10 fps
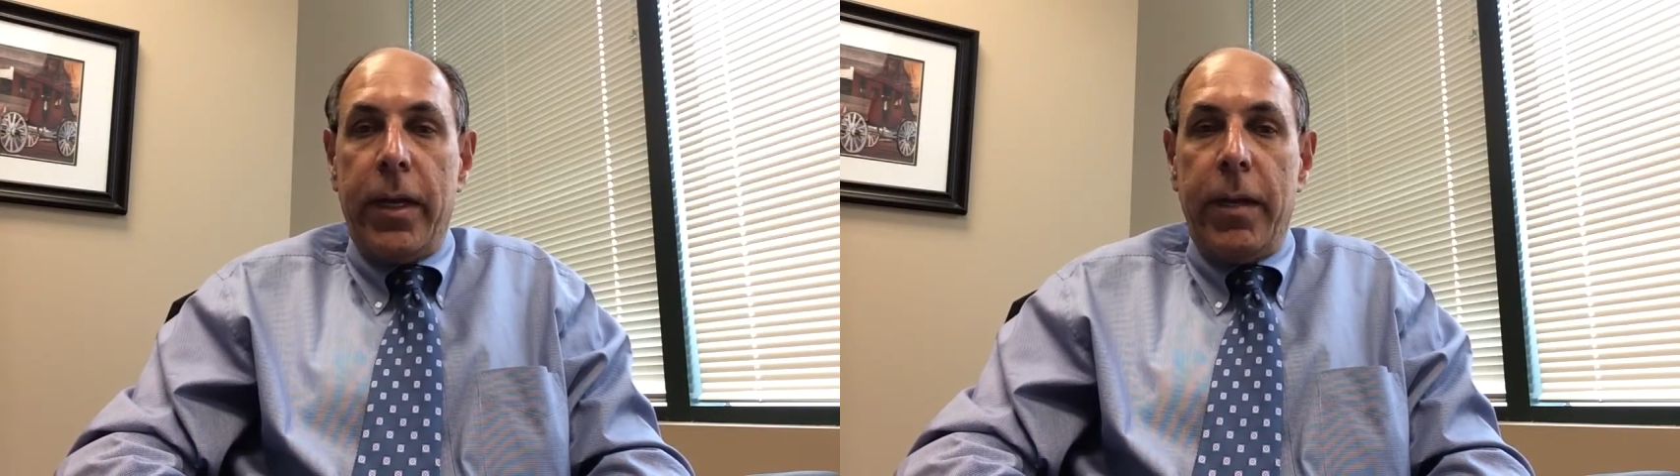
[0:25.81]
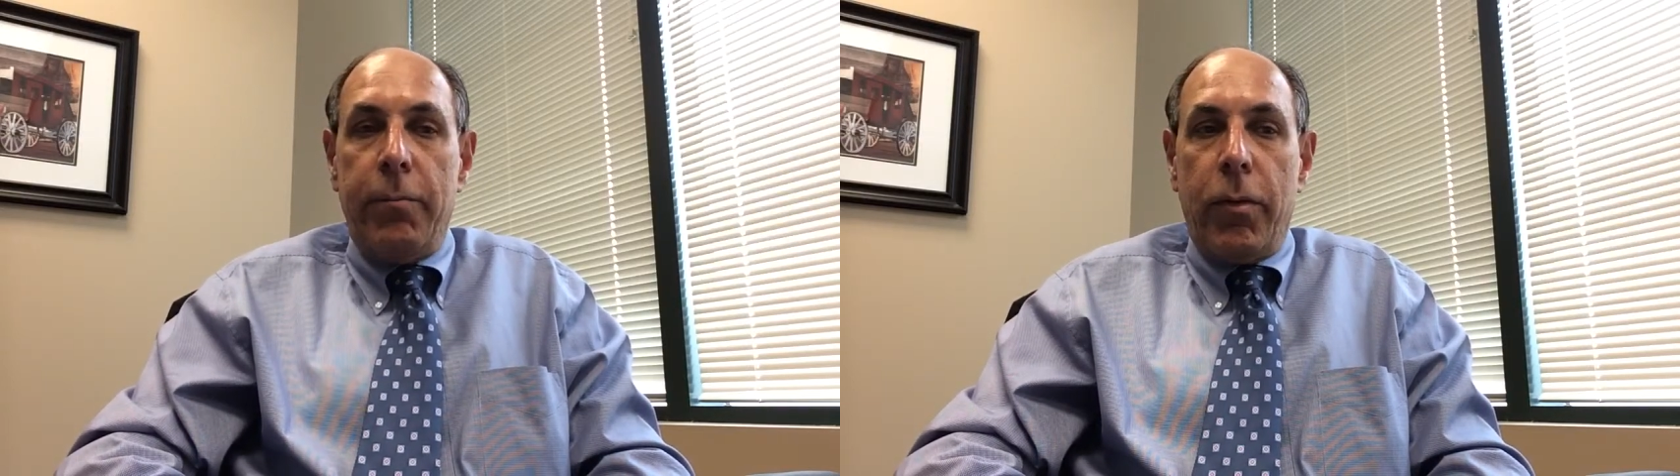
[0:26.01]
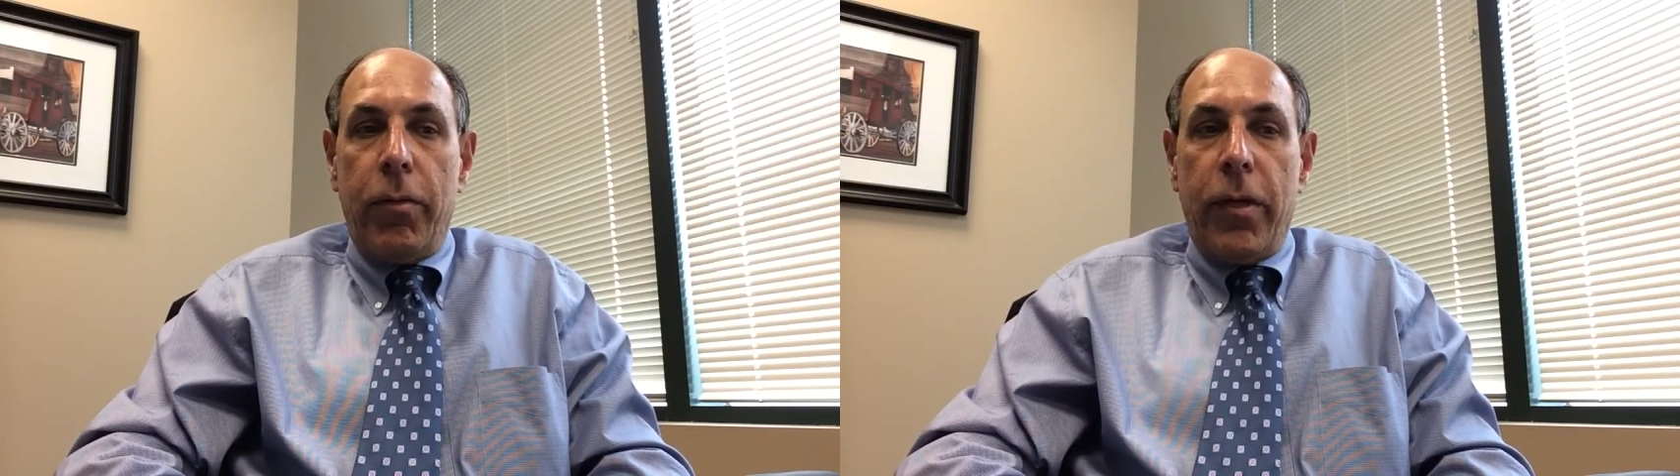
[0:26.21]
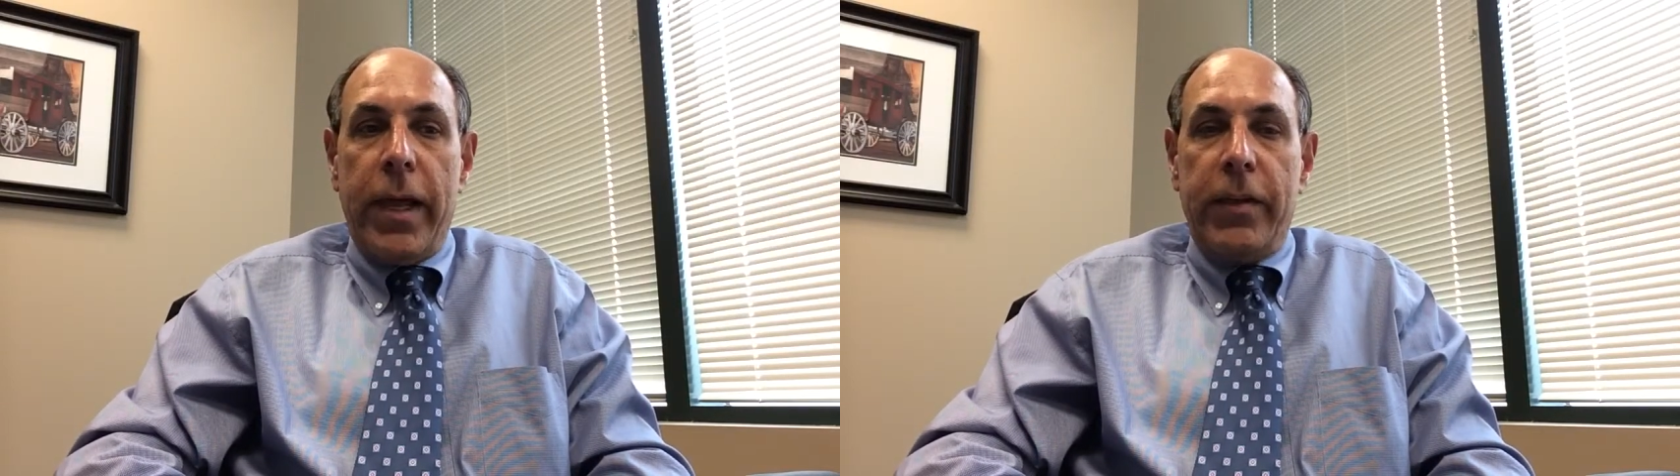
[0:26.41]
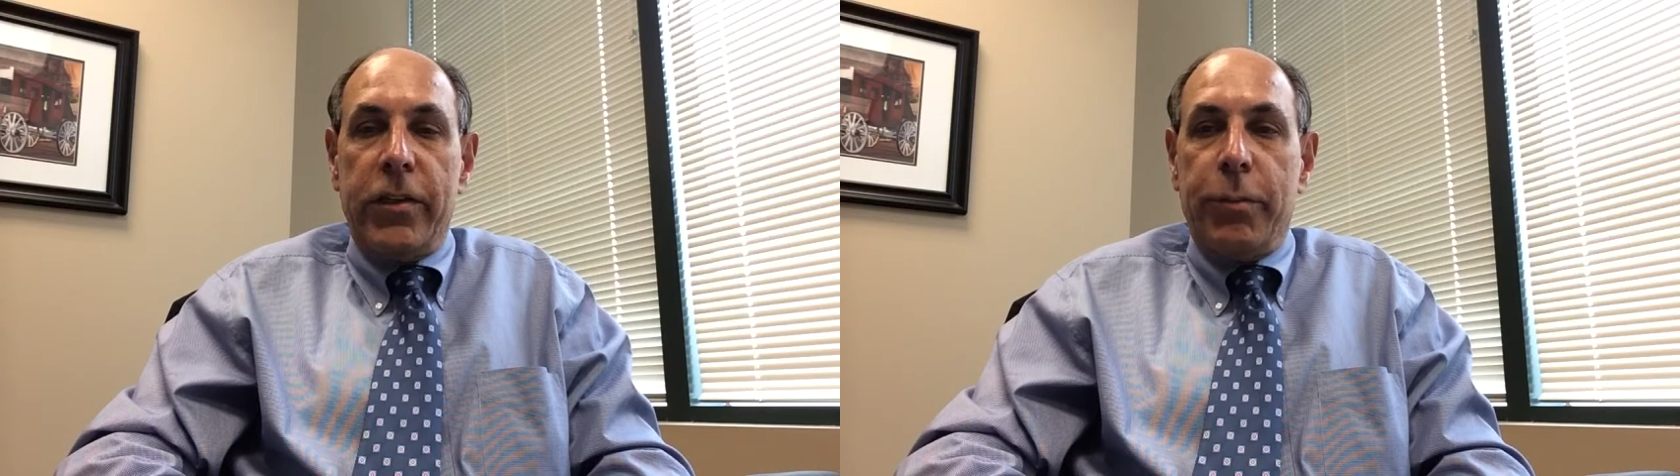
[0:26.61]
in both
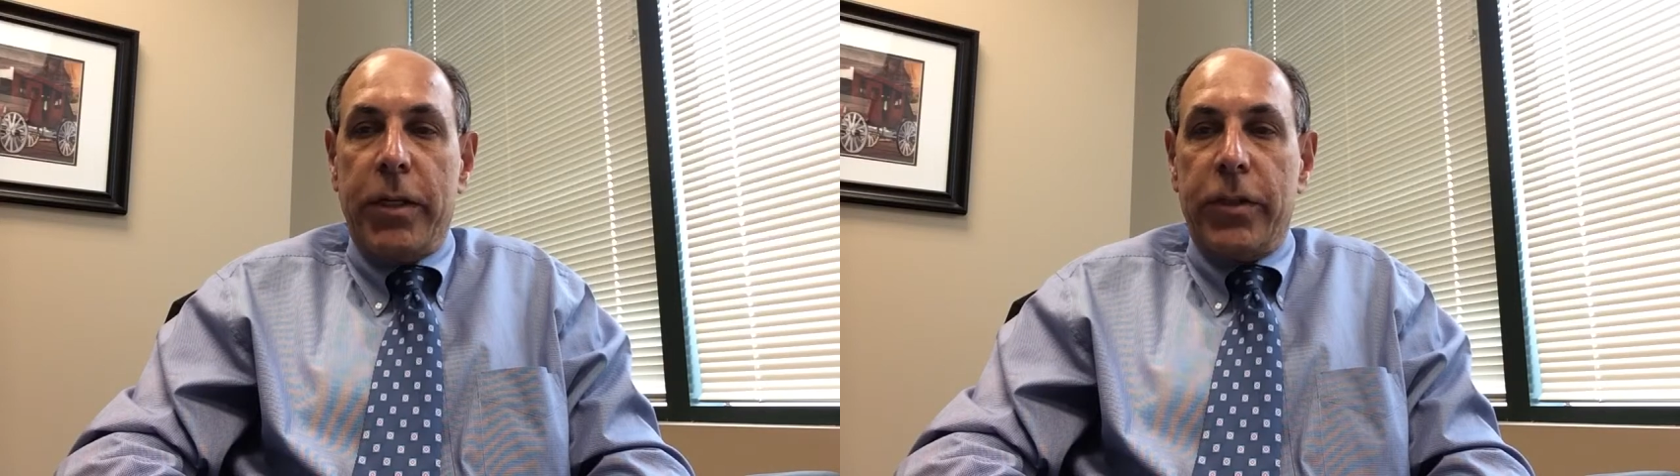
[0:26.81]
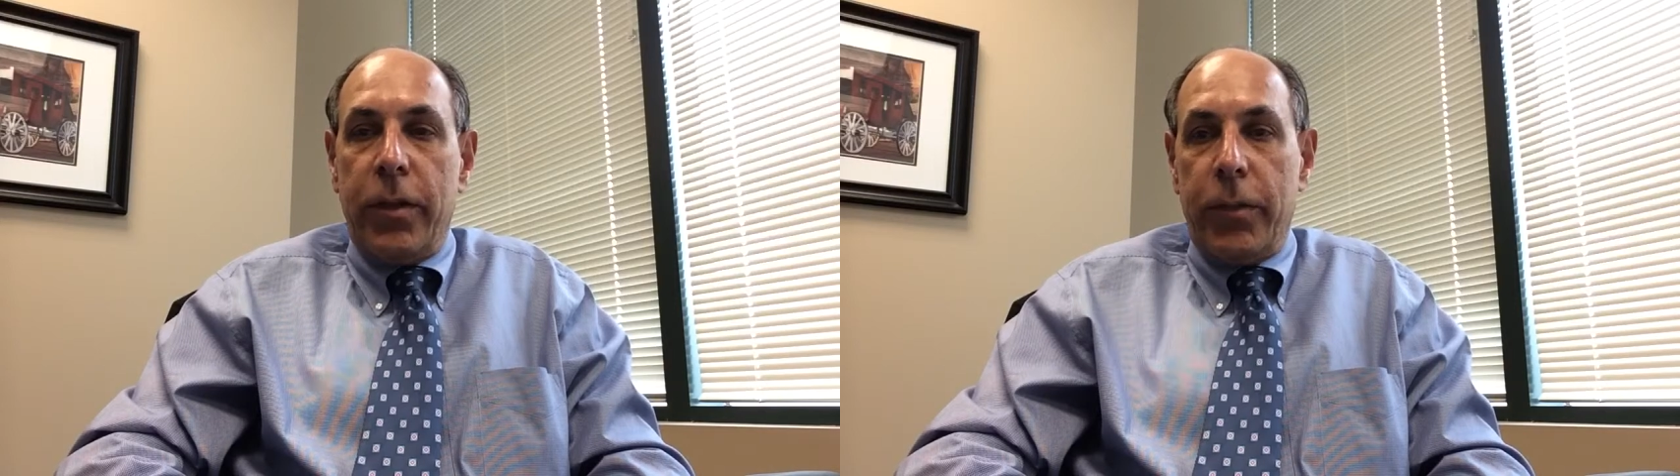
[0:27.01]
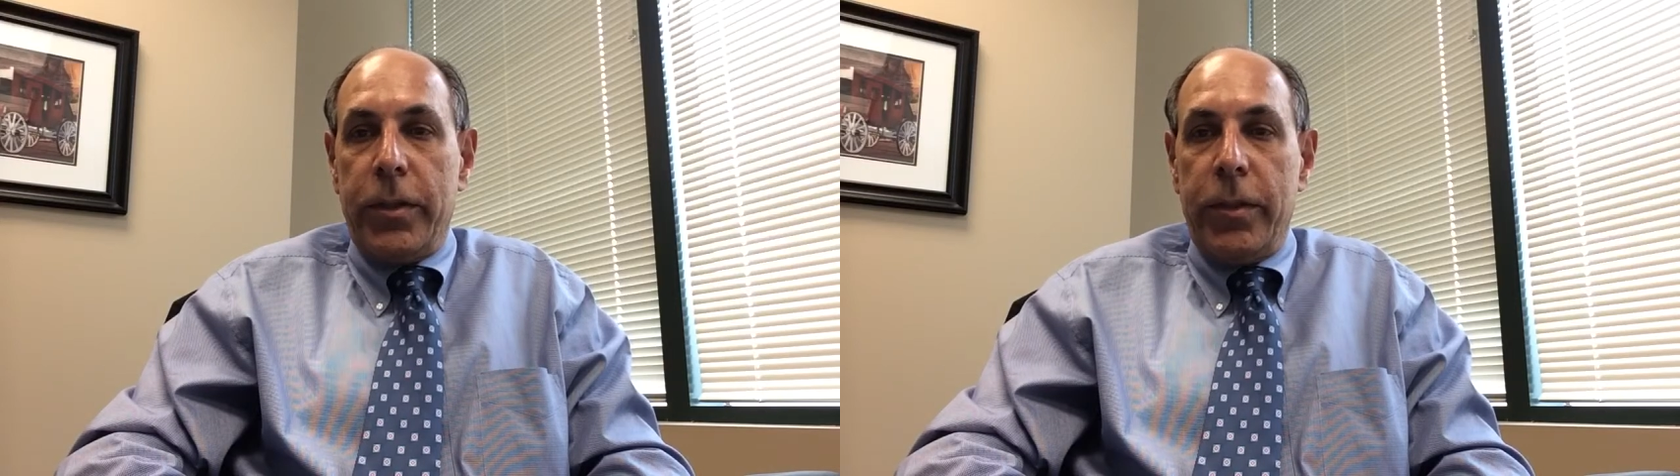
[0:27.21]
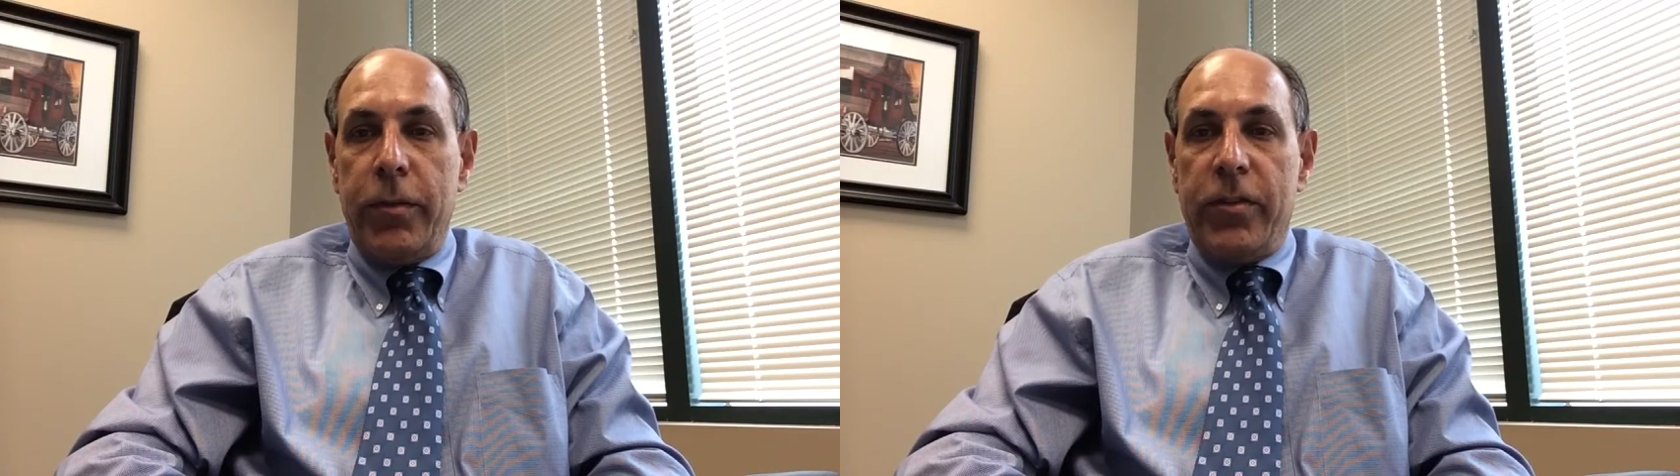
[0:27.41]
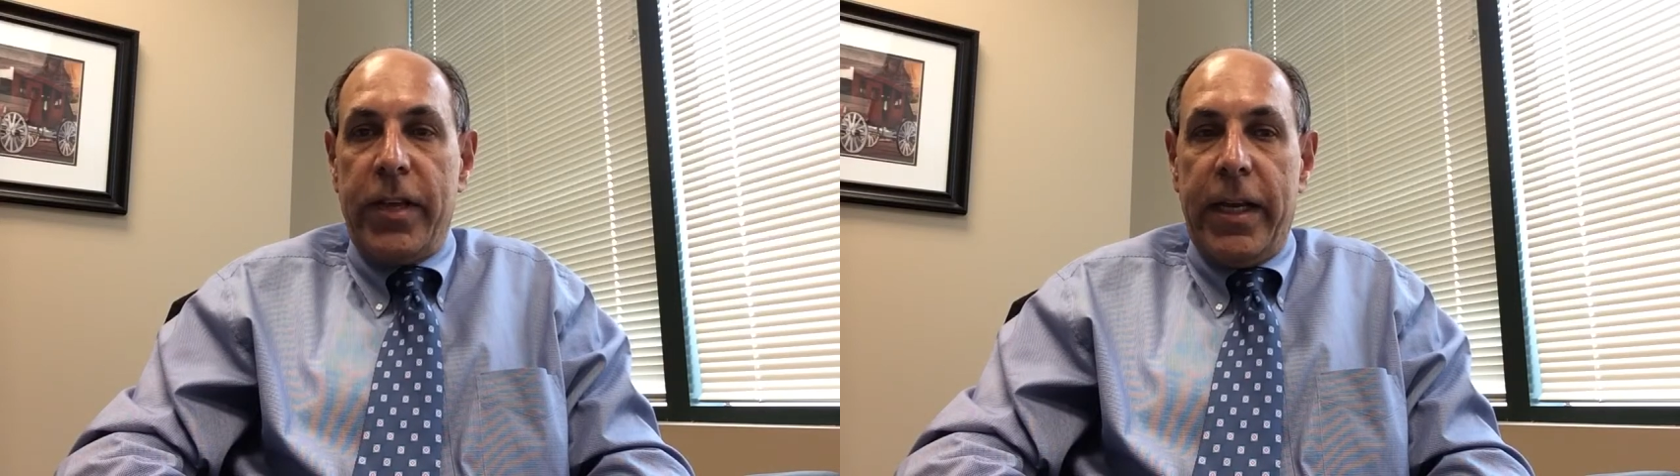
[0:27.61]
legs, especially when she
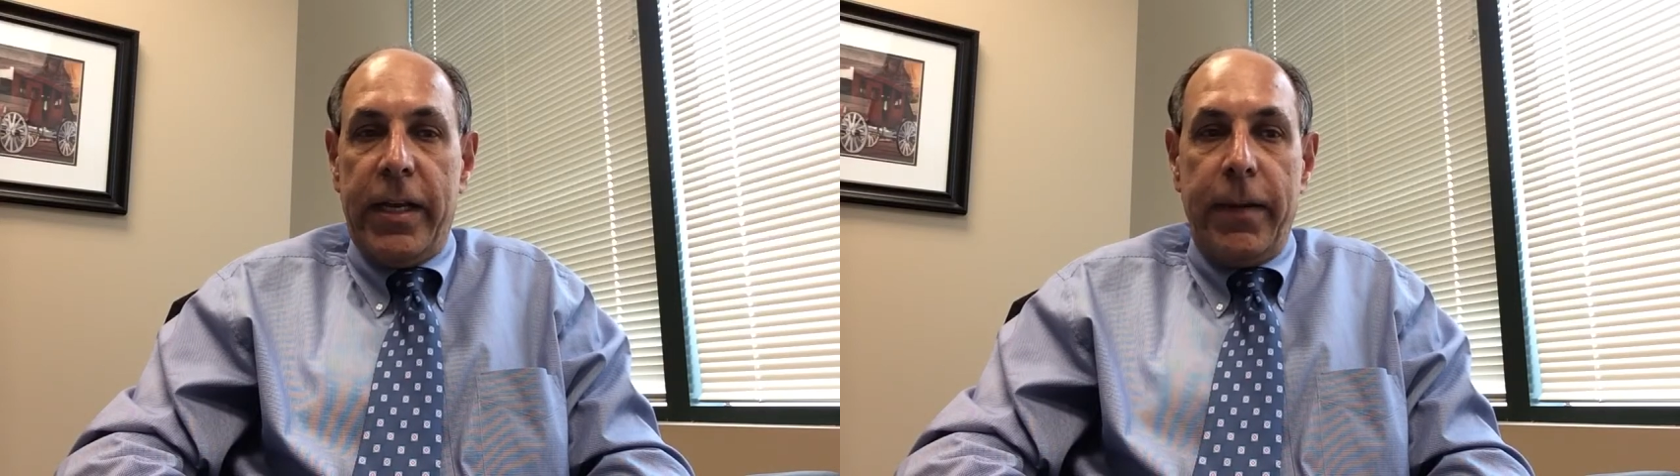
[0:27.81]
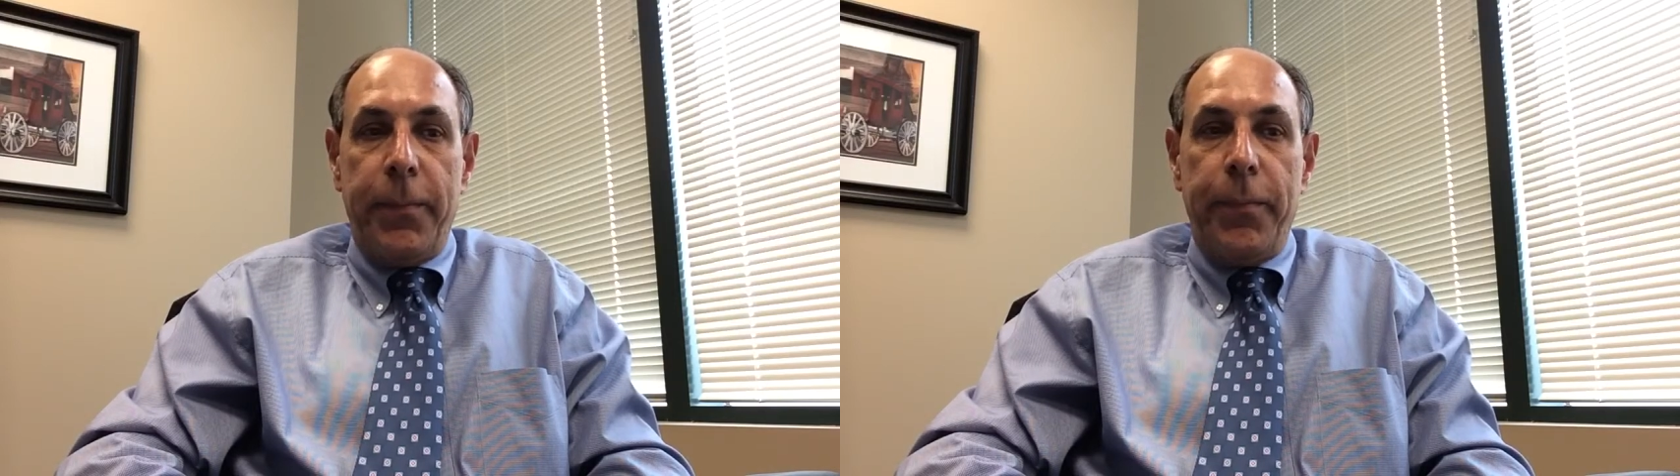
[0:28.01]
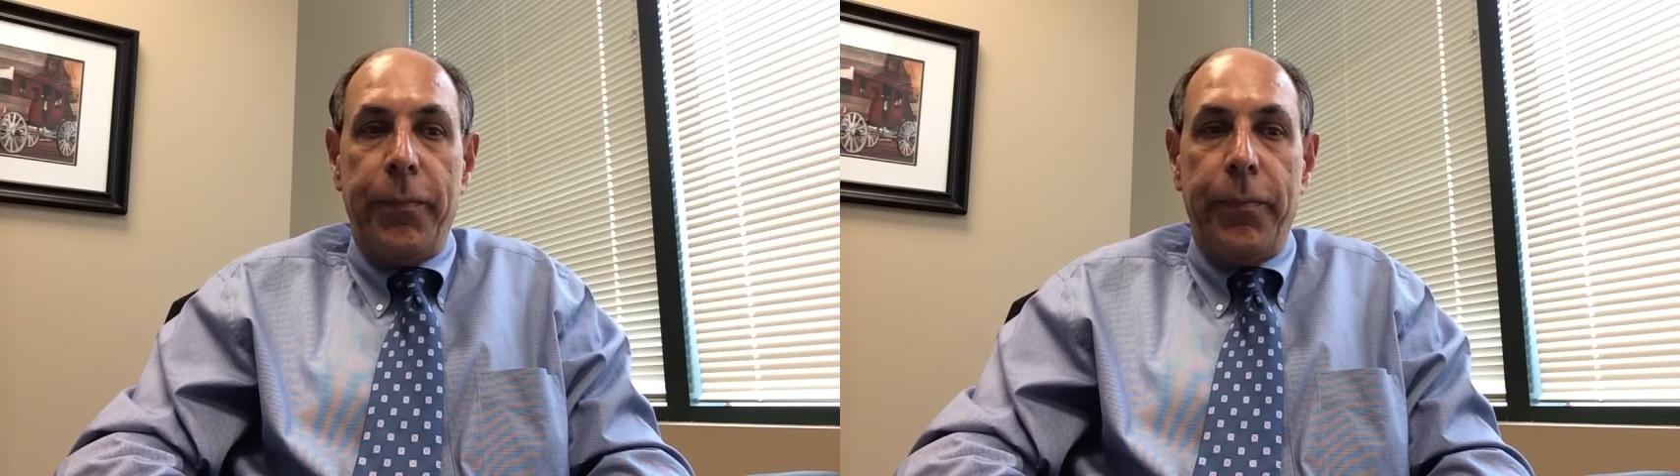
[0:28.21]
was standing.